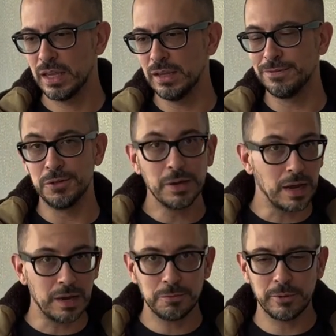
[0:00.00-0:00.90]
If you
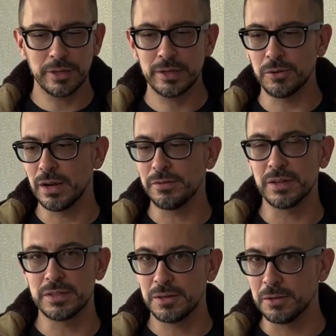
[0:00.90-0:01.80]
have one or have
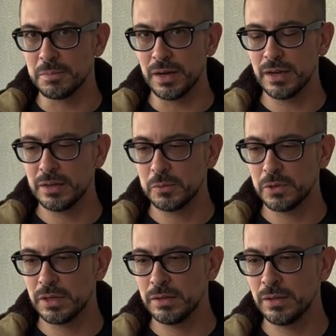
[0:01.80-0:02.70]
considered buying
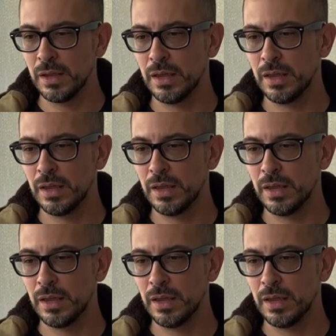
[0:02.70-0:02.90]
one,